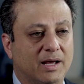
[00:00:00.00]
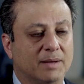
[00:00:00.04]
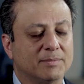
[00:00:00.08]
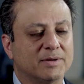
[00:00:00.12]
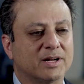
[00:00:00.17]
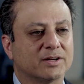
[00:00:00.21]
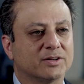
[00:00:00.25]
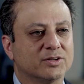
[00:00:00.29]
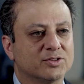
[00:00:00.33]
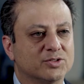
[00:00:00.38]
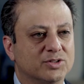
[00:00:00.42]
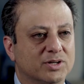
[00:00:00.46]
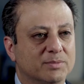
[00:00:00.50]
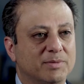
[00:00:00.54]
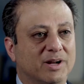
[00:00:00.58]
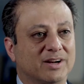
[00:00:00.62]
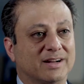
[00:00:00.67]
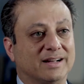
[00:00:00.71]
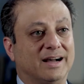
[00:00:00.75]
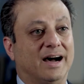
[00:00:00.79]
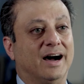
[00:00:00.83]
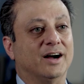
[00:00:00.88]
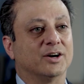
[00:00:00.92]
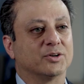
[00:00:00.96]
I'm not concerned
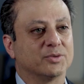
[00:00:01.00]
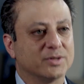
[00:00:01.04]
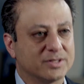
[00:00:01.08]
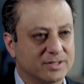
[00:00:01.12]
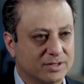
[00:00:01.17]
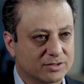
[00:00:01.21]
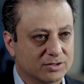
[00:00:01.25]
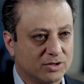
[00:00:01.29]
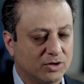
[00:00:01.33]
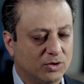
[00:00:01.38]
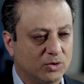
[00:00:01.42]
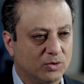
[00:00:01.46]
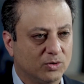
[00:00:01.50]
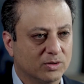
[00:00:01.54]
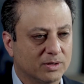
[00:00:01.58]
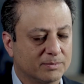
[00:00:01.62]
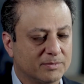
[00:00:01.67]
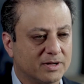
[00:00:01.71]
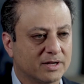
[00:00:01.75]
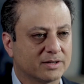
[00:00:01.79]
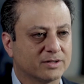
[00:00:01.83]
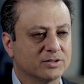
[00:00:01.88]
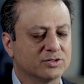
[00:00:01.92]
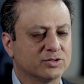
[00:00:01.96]
about Congress as a whole. I'm
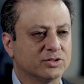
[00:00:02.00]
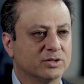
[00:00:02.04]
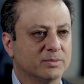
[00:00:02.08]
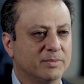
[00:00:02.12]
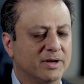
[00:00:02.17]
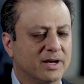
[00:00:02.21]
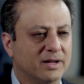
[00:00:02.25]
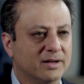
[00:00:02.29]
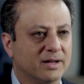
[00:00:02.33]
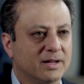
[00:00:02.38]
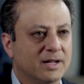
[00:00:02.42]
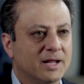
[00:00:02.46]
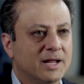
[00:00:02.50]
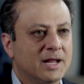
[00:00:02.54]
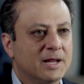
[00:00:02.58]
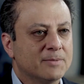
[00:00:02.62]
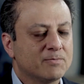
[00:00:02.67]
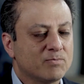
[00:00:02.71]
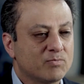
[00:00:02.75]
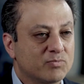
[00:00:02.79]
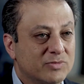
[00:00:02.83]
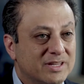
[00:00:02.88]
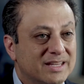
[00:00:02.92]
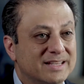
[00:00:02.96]
not concerned about
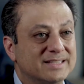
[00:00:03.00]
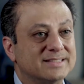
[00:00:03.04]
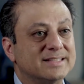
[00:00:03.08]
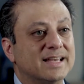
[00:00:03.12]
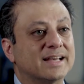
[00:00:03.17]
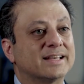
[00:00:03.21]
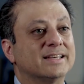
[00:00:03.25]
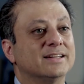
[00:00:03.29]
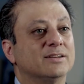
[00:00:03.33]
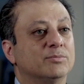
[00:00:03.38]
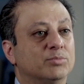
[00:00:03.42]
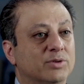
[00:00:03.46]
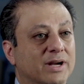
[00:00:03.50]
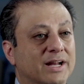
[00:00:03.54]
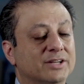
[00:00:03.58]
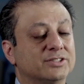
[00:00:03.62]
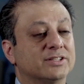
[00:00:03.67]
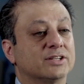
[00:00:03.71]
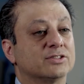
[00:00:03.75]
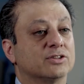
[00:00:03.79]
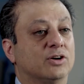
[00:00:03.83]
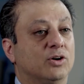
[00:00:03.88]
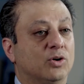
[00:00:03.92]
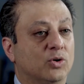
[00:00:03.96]
the executive branch
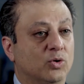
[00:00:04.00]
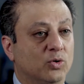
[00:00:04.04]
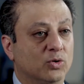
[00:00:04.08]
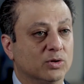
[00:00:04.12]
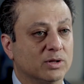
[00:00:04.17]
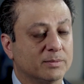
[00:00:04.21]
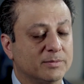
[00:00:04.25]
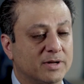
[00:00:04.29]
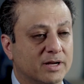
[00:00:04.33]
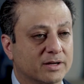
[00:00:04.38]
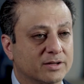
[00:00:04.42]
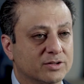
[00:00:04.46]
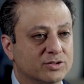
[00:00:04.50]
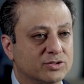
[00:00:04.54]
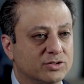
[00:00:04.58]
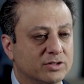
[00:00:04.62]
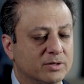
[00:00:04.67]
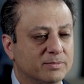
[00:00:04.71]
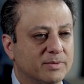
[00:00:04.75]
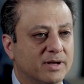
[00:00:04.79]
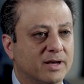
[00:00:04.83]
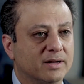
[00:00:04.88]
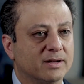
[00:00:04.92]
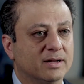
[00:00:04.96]
as a whole. I'm not
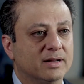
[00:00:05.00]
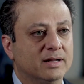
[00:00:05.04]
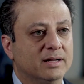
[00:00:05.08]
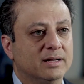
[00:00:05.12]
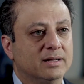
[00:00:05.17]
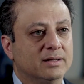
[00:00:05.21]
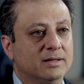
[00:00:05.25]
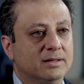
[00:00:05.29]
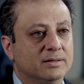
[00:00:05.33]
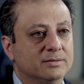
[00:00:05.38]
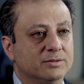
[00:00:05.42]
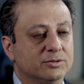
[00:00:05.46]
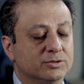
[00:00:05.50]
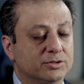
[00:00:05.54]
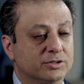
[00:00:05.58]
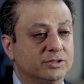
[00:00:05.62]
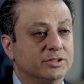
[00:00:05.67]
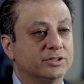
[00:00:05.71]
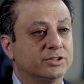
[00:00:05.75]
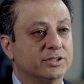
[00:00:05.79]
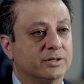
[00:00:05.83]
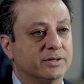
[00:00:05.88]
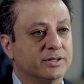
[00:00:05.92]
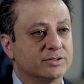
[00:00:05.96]
concerned about the
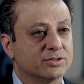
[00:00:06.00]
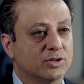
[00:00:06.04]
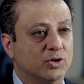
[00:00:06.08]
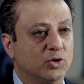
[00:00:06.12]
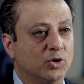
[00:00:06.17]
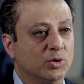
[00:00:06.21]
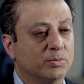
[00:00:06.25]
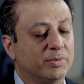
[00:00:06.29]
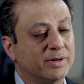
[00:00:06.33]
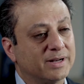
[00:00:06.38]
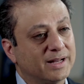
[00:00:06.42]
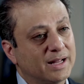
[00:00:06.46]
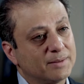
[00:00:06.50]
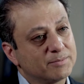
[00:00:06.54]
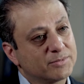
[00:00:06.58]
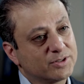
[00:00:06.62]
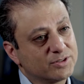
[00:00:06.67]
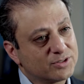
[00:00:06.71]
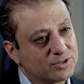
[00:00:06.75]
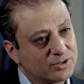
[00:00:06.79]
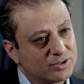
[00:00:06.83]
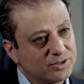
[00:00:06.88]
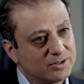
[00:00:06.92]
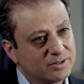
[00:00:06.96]
judiciary as a whole. But I am
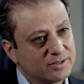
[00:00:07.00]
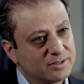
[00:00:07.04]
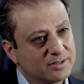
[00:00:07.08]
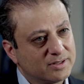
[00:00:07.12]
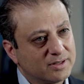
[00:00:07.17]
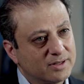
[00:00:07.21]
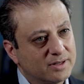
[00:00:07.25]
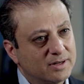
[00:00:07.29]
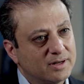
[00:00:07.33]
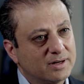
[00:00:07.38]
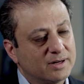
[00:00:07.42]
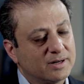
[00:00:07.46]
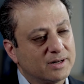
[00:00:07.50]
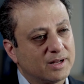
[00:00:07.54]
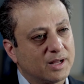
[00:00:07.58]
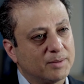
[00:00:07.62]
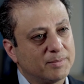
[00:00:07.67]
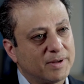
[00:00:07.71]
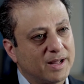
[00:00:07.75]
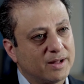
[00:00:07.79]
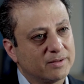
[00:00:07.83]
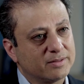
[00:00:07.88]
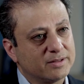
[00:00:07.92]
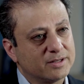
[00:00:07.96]
concerned
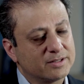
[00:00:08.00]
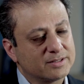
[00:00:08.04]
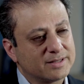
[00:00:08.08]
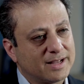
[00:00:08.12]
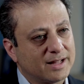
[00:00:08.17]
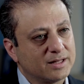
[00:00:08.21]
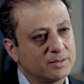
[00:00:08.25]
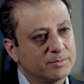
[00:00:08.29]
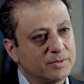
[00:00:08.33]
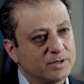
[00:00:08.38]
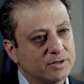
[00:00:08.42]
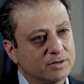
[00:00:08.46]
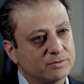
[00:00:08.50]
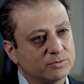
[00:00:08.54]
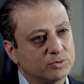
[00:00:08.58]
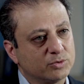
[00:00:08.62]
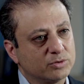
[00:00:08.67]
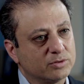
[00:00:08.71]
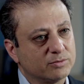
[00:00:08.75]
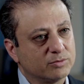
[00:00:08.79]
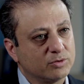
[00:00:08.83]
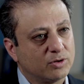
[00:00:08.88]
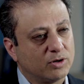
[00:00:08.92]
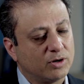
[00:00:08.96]
about this element of
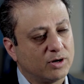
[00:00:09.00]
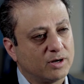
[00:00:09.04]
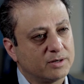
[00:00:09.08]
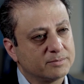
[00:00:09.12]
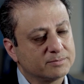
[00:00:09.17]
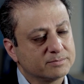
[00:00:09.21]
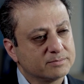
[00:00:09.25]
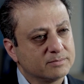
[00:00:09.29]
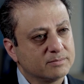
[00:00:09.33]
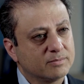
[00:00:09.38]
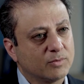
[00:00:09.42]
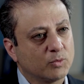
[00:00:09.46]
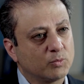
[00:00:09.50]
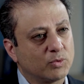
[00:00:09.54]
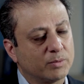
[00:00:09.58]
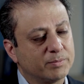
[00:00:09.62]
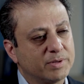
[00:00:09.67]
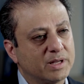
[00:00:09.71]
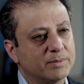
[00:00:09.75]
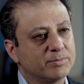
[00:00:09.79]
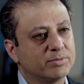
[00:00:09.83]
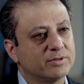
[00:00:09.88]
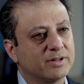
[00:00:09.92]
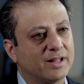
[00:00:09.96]
rule of law where
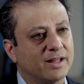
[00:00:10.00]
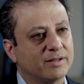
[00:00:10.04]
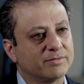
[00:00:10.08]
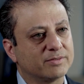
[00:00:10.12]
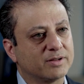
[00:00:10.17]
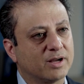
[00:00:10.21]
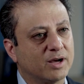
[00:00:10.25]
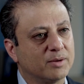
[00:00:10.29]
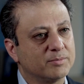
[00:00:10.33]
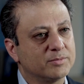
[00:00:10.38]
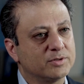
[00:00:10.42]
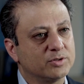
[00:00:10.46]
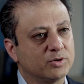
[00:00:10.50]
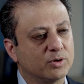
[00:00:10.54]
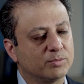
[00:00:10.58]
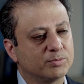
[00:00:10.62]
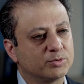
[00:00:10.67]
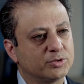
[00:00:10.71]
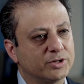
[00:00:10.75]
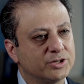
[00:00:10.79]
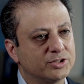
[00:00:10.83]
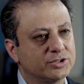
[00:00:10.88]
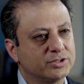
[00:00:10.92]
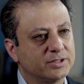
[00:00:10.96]
people have come to
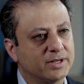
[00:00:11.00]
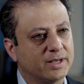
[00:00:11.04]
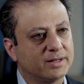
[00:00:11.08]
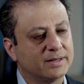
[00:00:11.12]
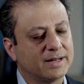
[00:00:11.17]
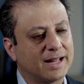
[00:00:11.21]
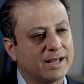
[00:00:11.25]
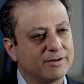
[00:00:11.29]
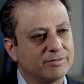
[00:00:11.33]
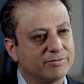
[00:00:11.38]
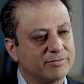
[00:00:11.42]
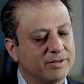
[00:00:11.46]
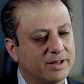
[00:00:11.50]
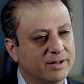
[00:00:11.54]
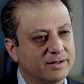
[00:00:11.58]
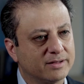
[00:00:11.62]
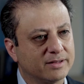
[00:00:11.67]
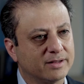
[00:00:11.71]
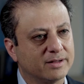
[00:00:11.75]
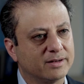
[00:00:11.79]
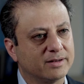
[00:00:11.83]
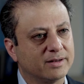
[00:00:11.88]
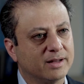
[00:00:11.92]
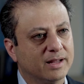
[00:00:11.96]
appreciate and have
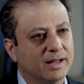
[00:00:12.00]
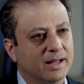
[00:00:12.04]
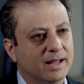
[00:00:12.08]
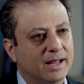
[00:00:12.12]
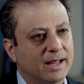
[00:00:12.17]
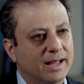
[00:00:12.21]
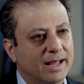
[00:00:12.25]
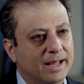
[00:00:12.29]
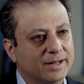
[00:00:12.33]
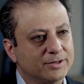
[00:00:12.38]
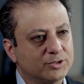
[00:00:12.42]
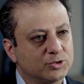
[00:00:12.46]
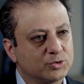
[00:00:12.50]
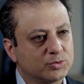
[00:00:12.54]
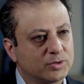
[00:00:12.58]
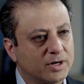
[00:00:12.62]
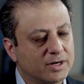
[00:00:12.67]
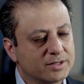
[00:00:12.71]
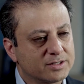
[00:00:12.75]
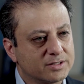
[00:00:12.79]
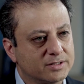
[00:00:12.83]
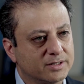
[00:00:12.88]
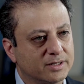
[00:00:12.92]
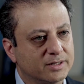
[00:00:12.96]
faith in and
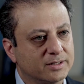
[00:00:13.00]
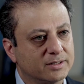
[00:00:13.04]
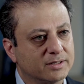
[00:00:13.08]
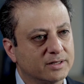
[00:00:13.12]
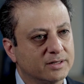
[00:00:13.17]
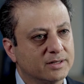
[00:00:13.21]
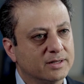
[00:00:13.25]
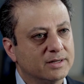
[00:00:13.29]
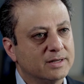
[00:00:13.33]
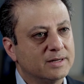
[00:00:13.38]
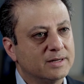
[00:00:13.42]
trust in